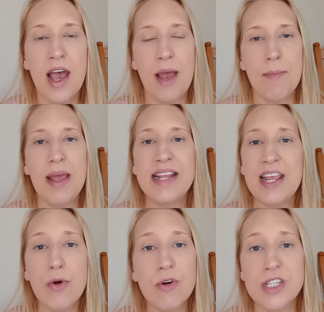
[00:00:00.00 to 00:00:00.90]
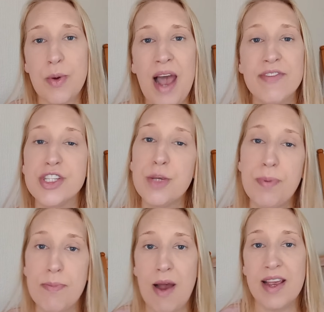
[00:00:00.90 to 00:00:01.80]
And they also have a
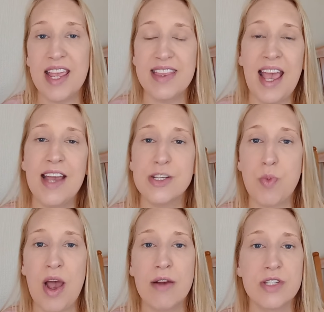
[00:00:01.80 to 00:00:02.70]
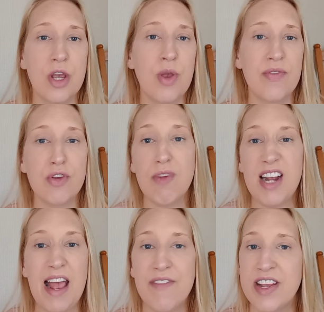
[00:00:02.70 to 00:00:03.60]
supermarket there as well. So if you
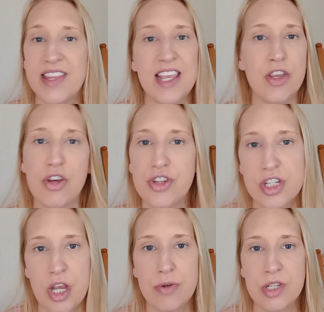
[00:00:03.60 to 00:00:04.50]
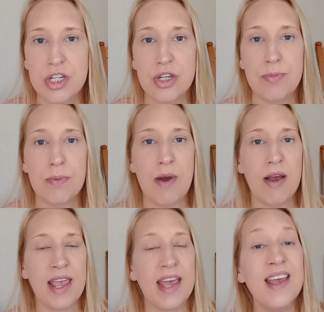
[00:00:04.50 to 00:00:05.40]
run out of anything, you can just go to the
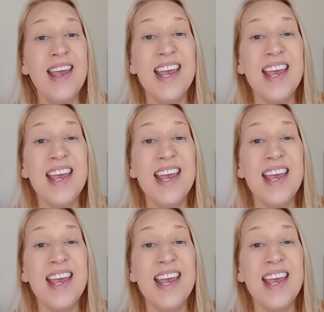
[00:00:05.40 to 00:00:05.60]
supermarket.